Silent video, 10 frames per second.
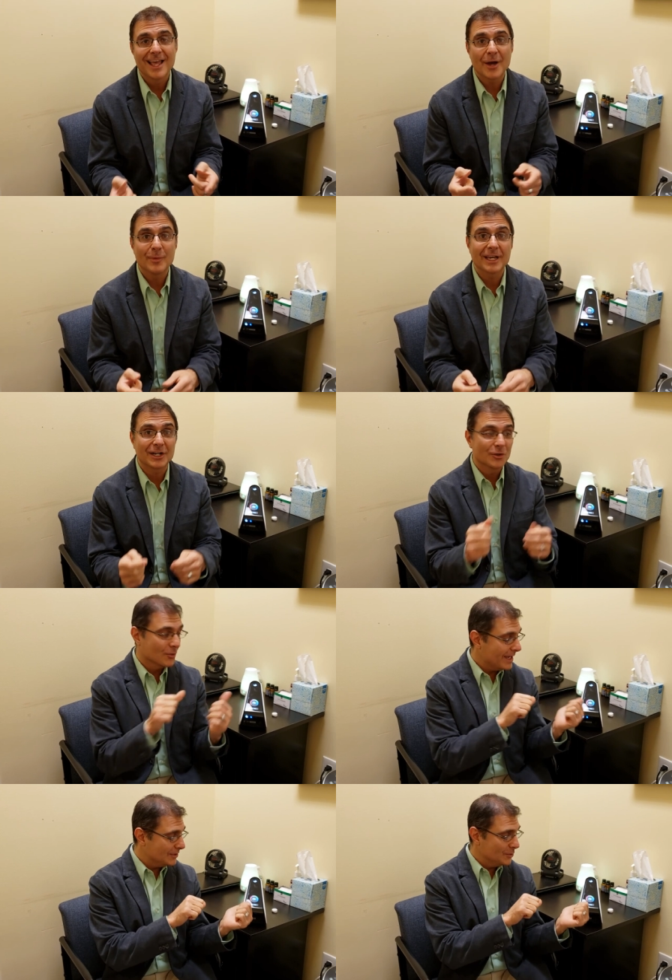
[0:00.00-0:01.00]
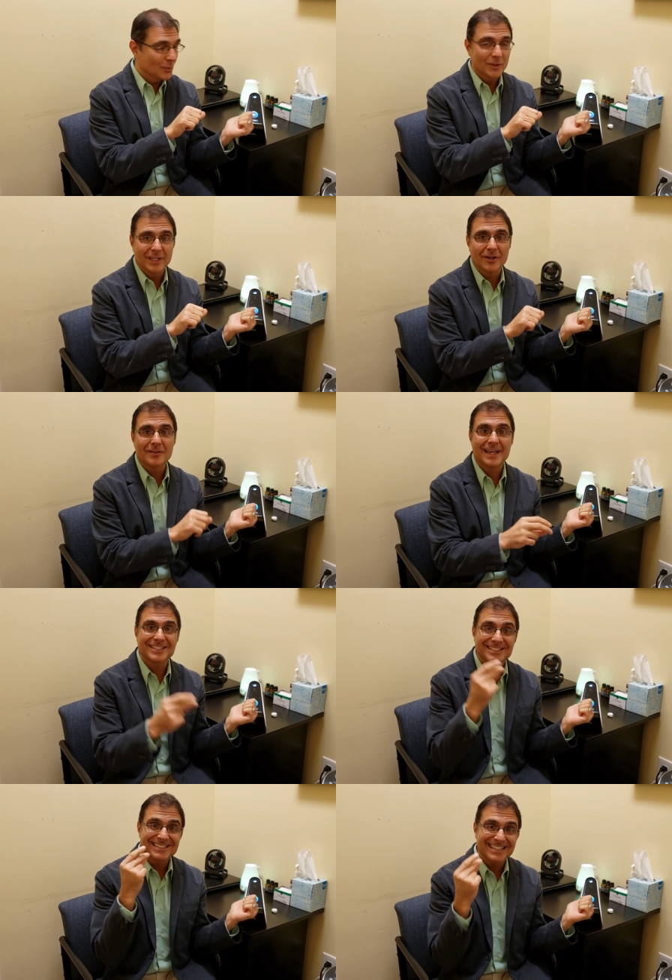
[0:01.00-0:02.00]
And we got a great tool here
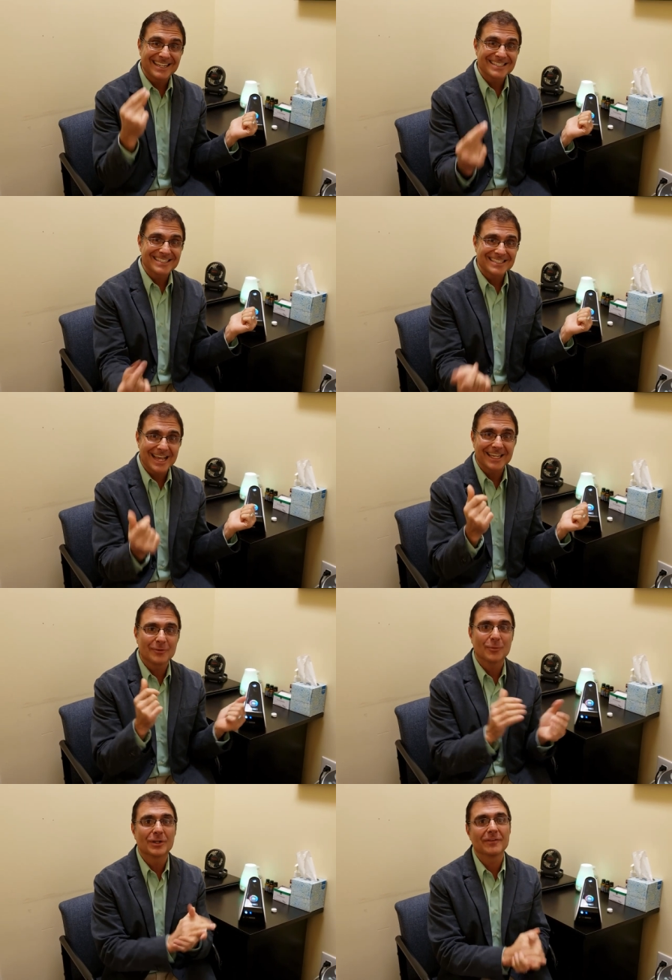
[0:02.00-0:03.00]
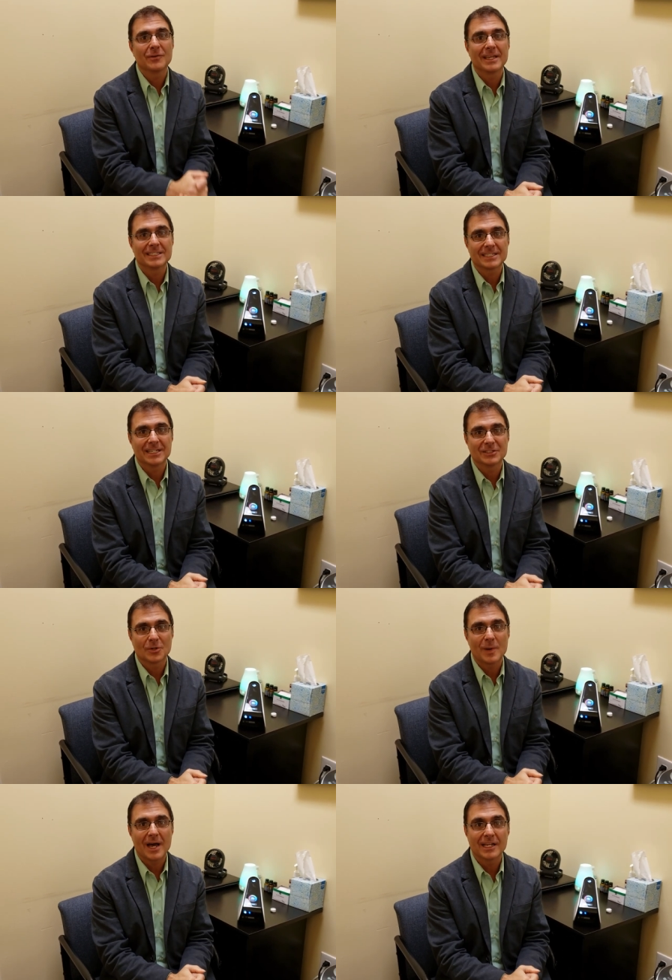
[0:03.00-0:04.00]
that just in a second will give you insight to
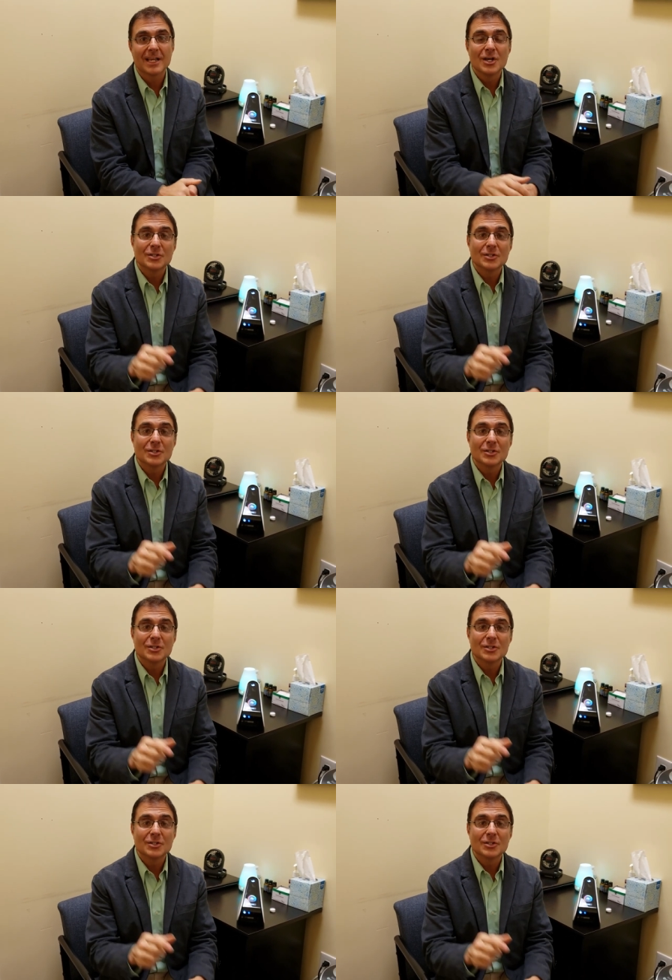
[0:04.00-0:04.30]
your body.